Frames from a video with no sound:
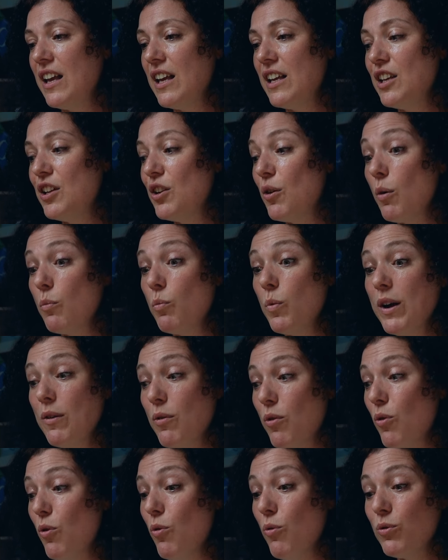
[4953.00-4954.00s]
You know, and
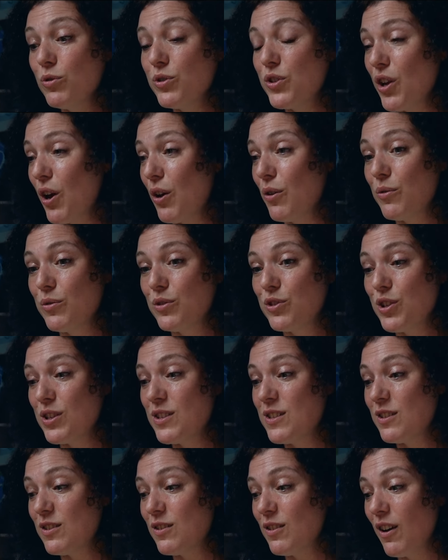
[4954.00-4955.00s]
we're all so
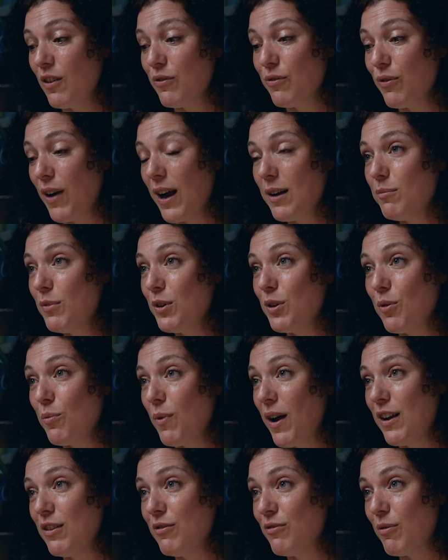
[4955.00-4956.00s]
just a fragment
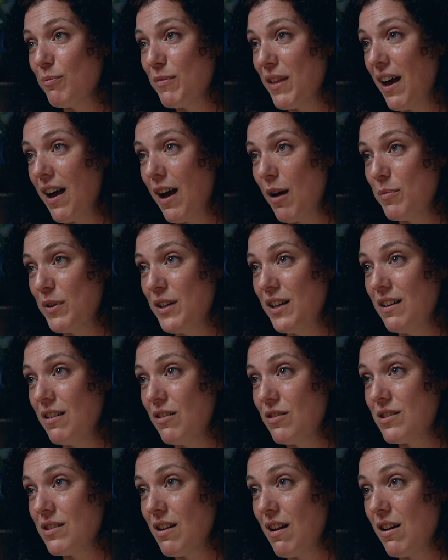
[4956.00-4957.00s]
away from that happening
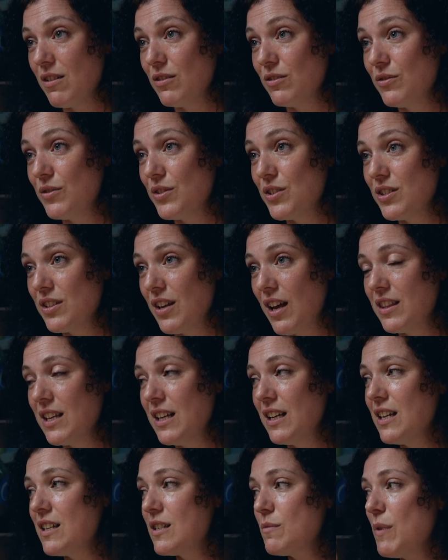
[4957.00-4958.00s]
ourselves. I
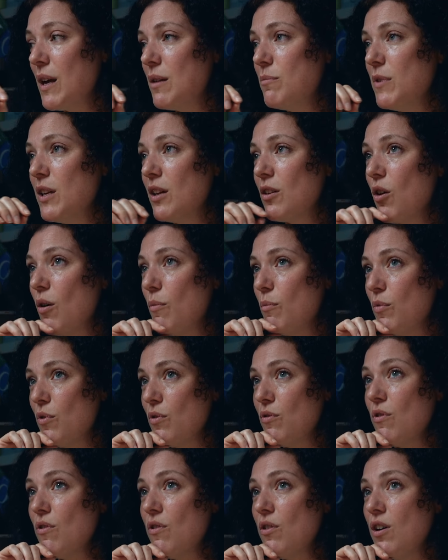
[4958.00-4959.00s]
think it's made me a lot
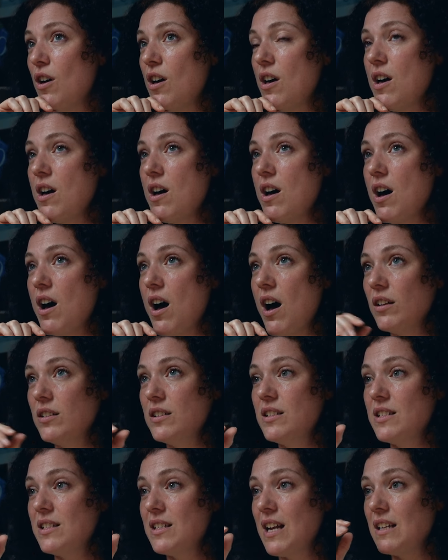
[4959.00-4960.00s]
more
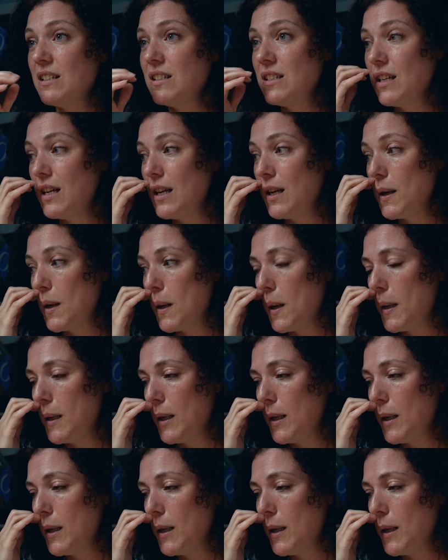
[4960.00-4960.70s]
understanding.